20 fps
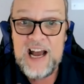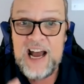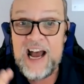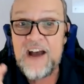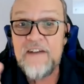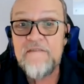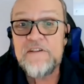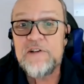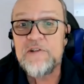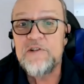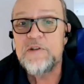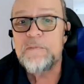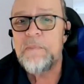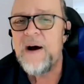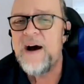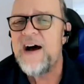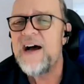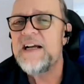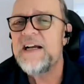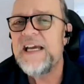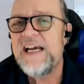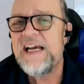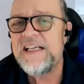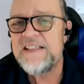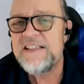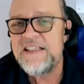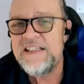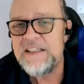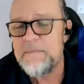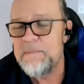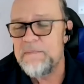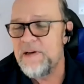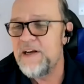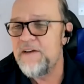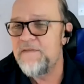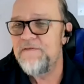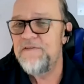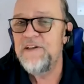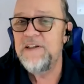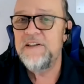I've used podcasting to
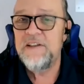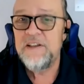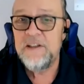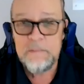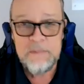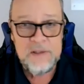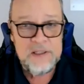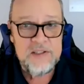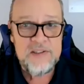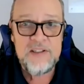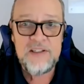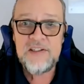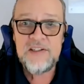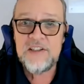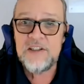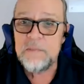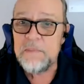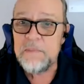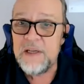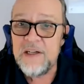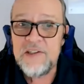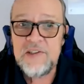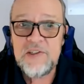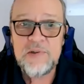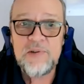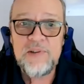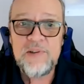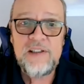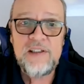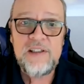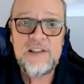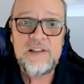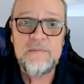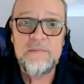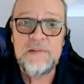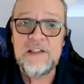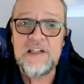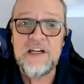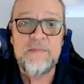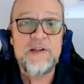benefit the business, the ministry,
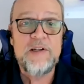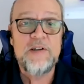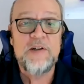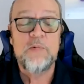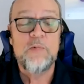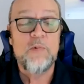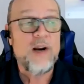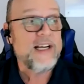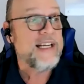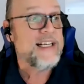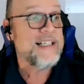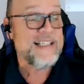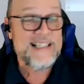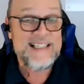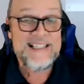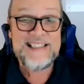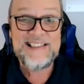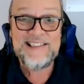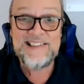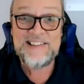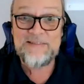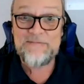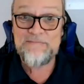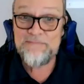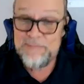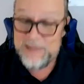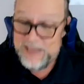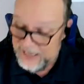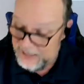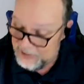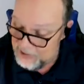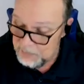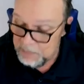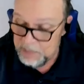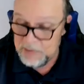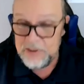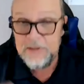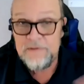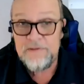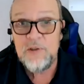becoming a recognized
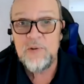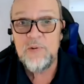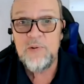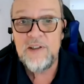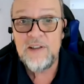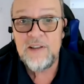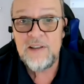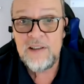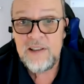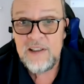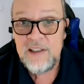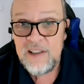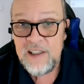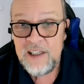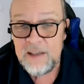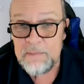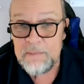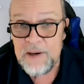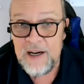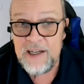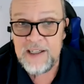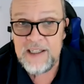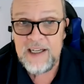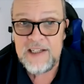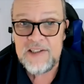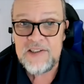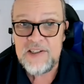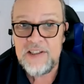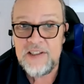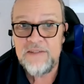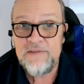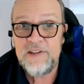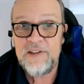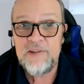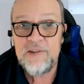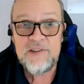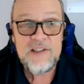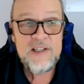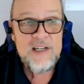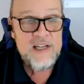expert, if you will, in podcast
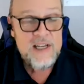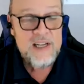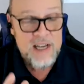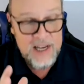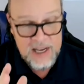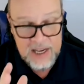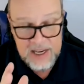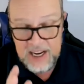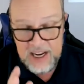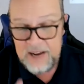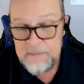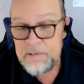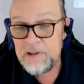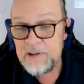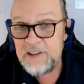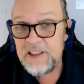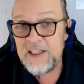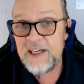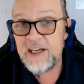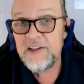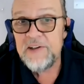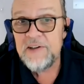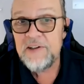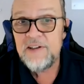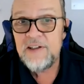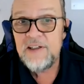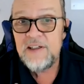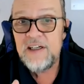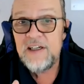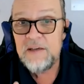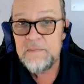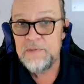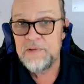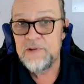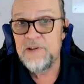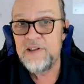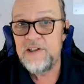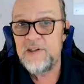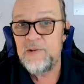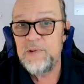interviews. And I put together a
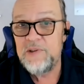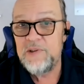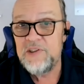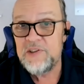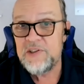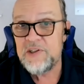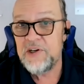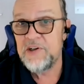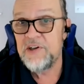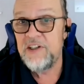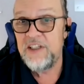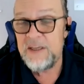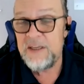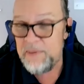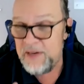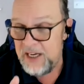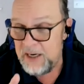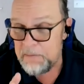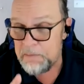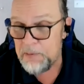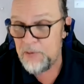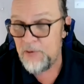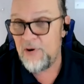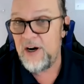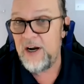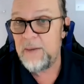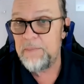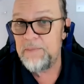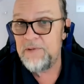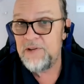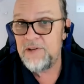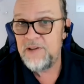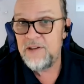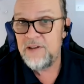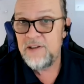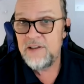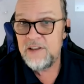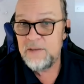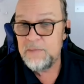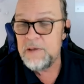book, which is currently being prepped
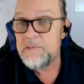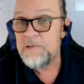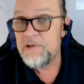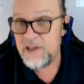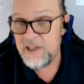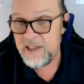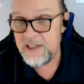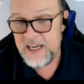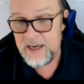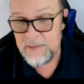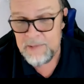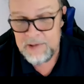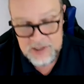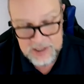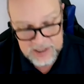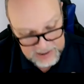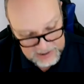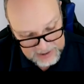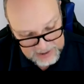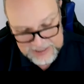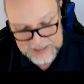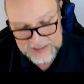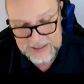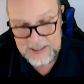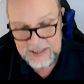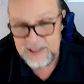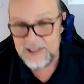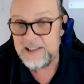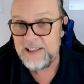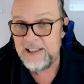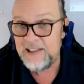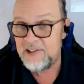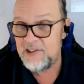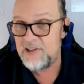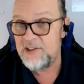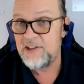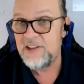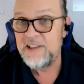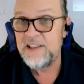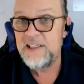to be put on Amazon. It's not there yet. It's
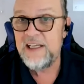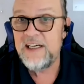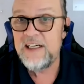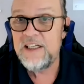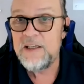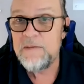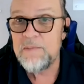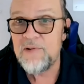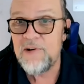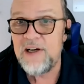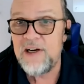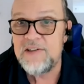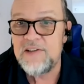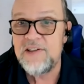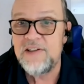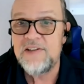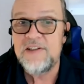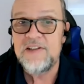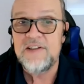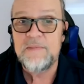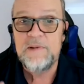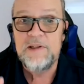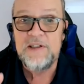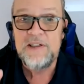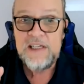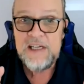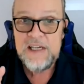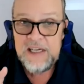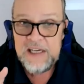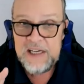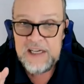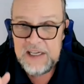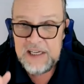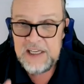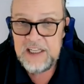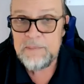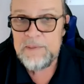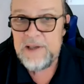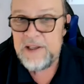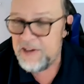still in the editing processes, but
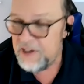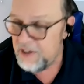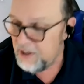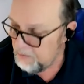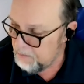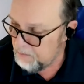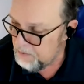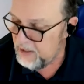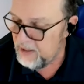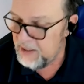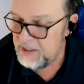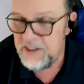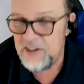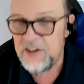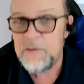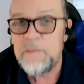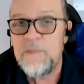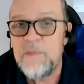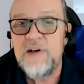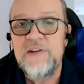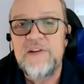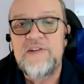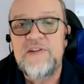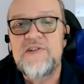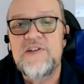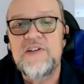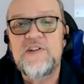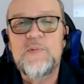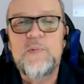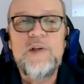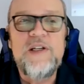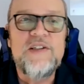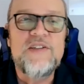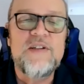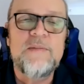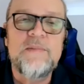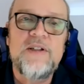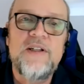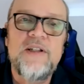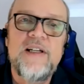it'll be there probably another month, 6 weeks,
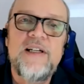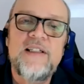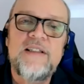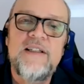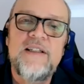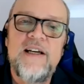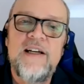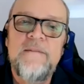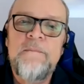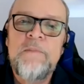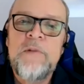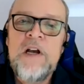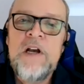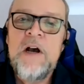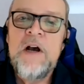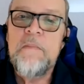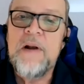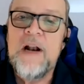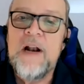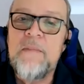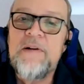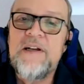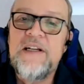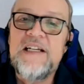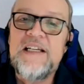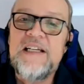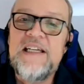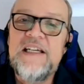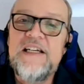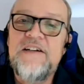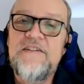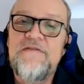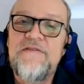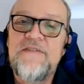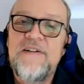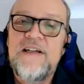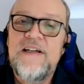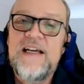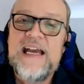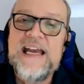something like that. But I'm going to give
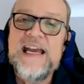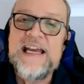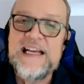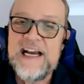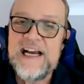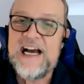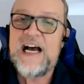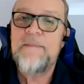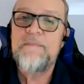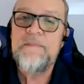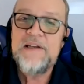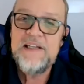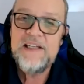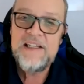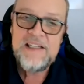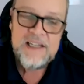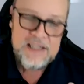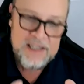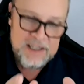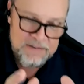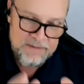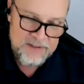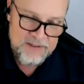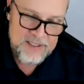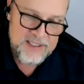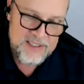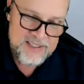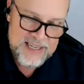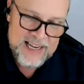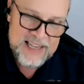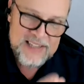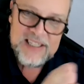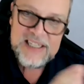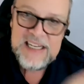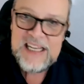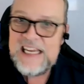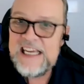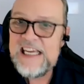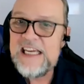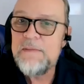a copy of this as
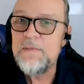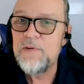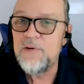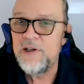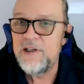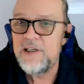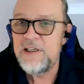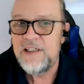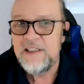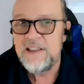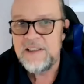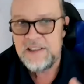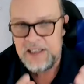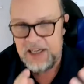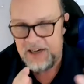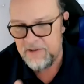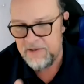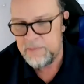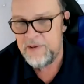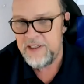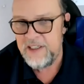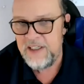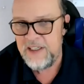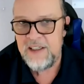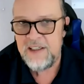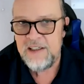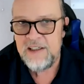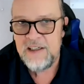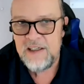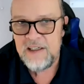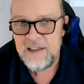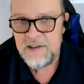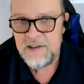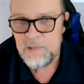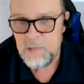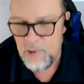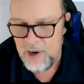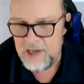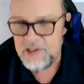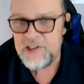an ebook to everybody
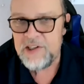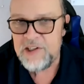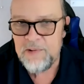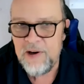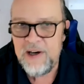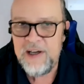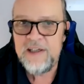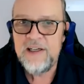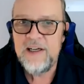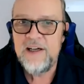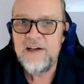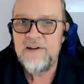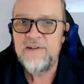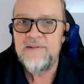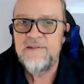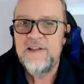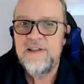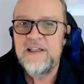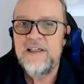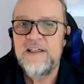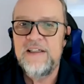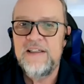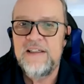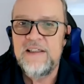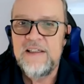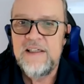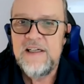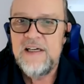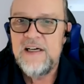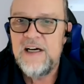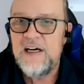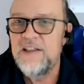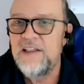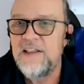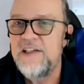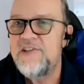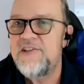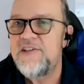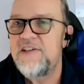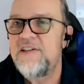watching right now. And
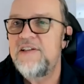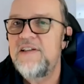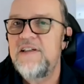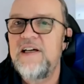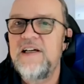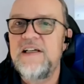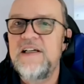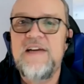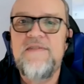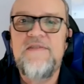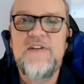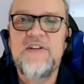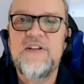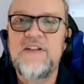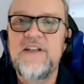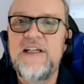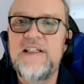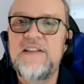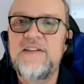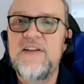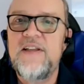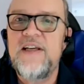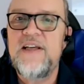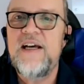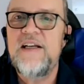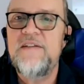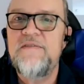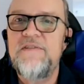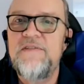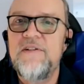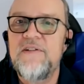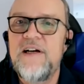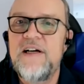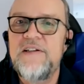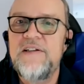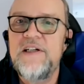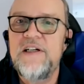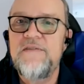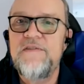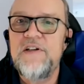Alyssa, I gave you the link to that. If you're
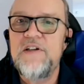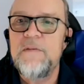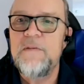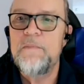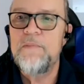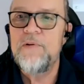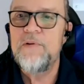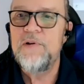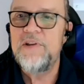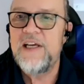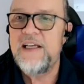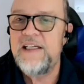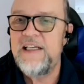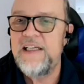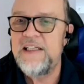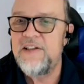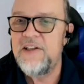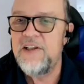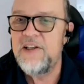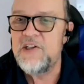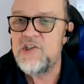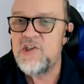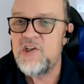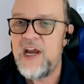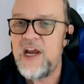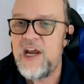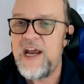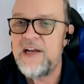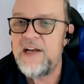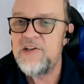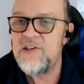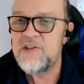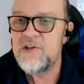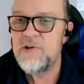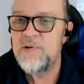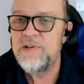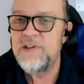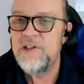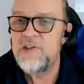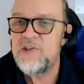on there, if you can put that into the chat, just
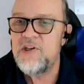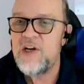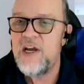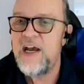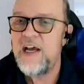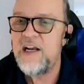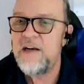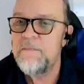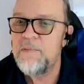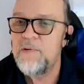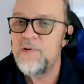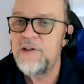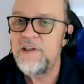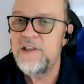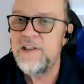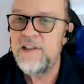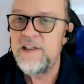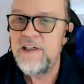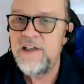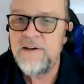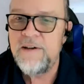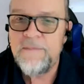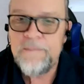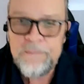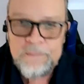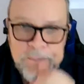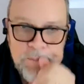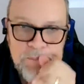go into chat, put it in there.